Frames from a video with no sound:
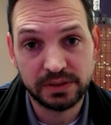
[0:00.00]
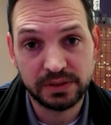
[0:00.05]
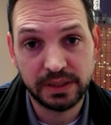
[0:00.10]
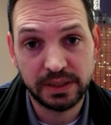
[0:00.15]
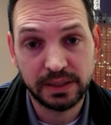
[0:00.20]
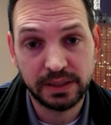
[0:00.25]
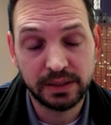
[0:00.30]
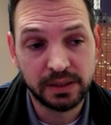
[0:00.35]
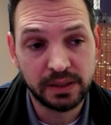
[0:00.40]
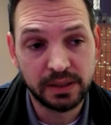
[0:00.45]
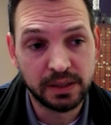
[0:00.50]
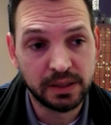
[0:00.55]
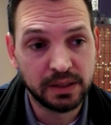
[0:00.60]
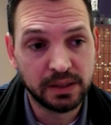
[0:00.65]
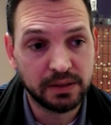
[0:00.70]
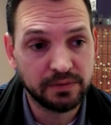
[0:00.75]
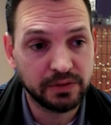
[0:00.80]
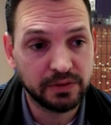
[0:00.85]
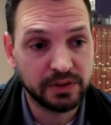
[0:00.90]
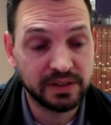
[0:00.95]
And
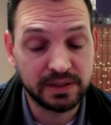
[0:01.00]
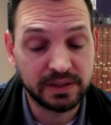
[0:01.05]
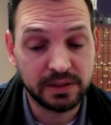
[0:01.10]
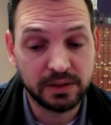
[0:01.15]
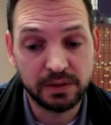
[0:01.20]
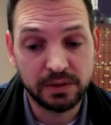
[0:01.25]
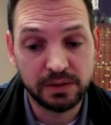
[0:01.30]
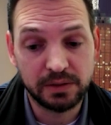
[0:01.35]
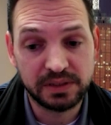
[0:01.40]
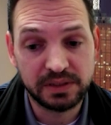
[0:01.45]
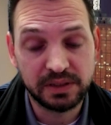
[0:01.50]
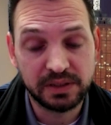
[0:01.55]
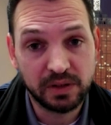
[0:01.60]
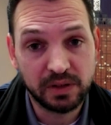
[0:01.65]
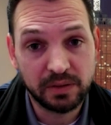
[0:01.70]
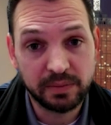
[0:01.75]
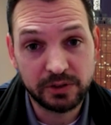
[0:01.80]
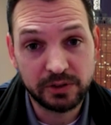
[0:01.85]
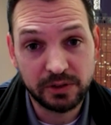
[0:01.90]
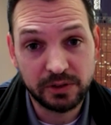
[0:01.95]
for those that don't know, Civil Air
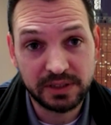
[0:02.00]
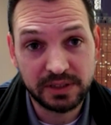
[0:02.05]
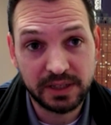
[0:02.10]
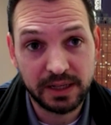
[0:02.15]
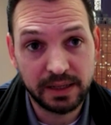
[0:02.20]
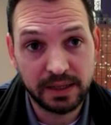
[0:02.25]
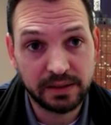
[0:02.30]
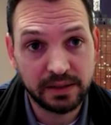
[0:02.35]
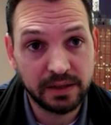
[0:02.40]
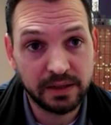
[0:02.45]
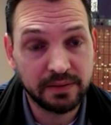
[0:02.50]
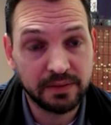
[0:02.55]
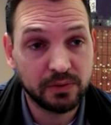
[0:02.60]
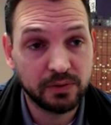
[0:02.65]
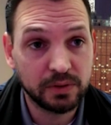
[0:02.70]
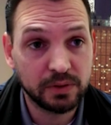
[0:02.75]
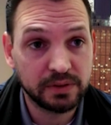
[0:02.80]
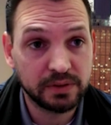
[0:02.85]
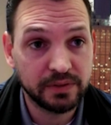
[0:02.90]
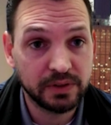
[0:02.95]
Patrol is kind of like the Air
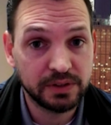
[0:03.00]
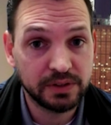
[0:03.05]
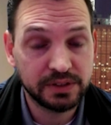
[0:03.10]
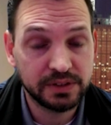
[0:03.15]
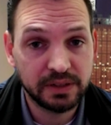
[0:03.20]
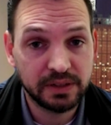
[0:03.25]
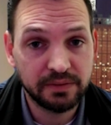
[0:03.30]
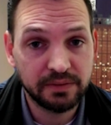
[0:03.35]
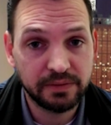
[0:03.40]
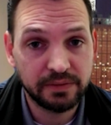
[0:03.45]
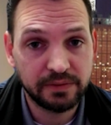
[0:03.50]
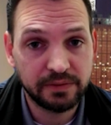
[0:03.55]
Force version of